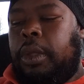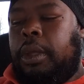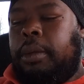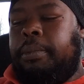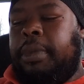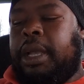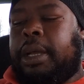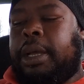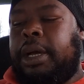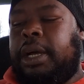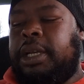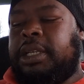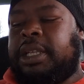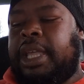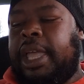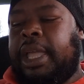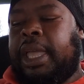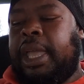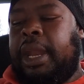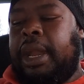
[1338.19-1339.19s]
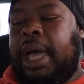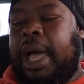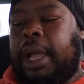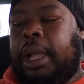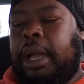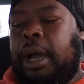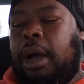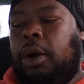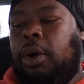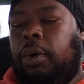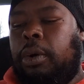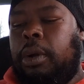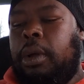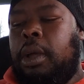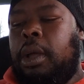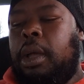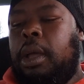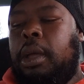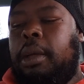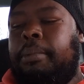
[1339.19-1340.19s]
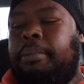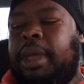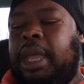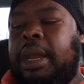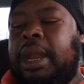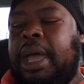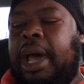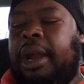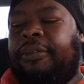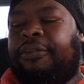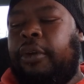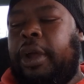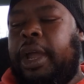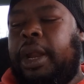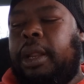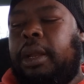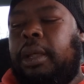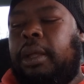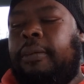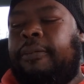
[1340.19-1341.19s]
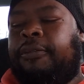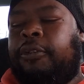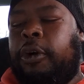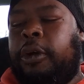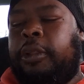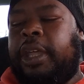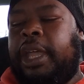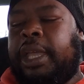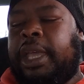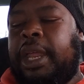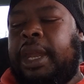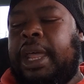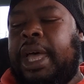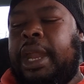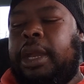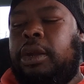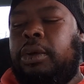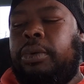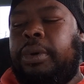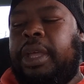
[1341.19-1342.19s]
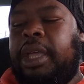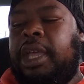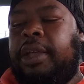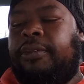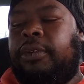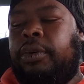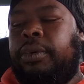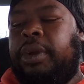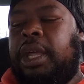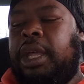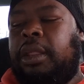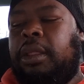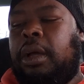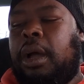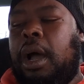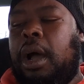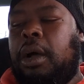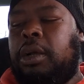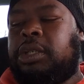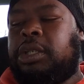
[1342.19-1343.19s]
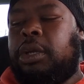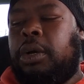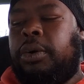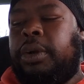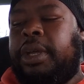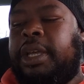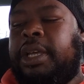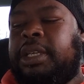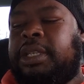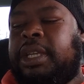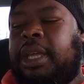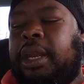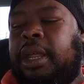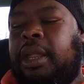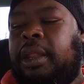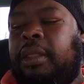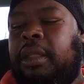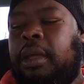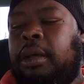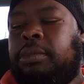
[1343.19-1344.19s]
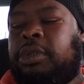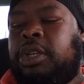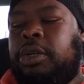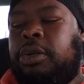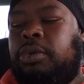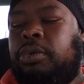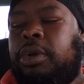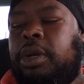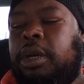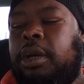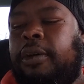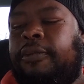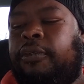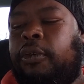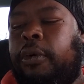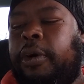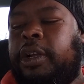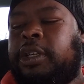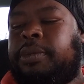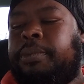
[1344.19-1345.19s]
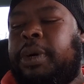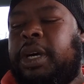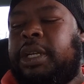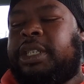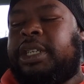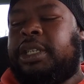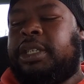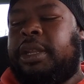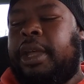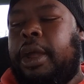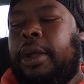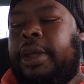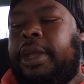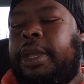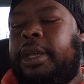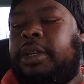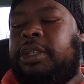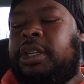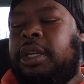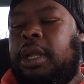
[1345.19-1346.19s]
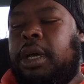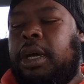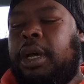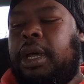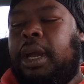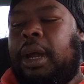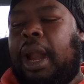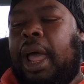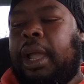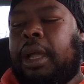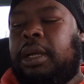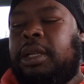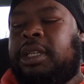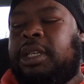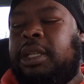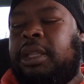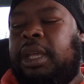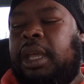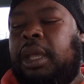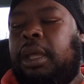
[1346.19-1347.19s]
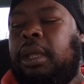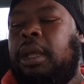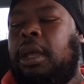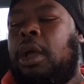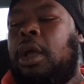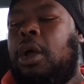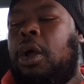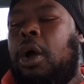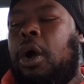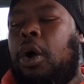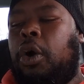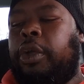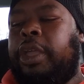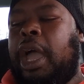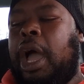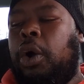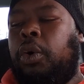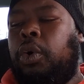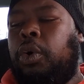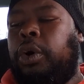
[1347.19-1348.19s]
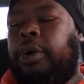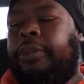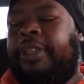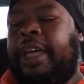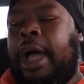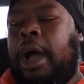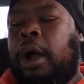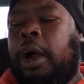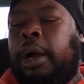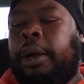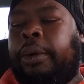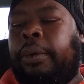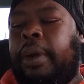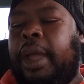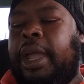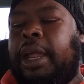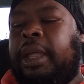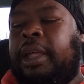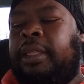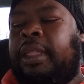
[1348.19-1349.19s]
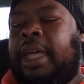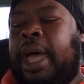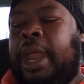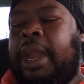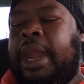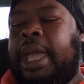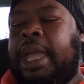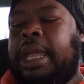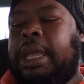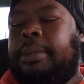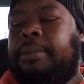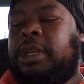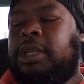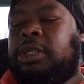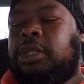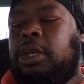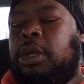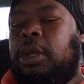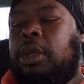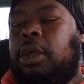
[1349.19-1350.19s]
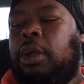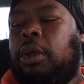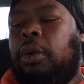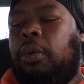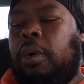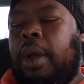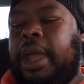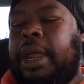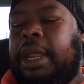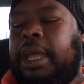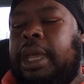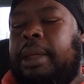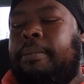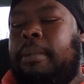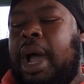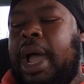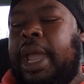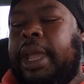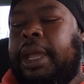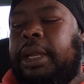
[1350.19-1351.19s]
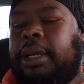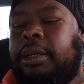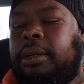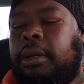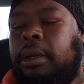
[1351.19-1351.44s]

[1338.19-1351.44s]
Because they cannot go. Be not afraid of them, for they cannot do evil, neither also is it in them to do good. For as much as there is none like unto thee, O Yahuwah, thou art great, and thy name is great in might.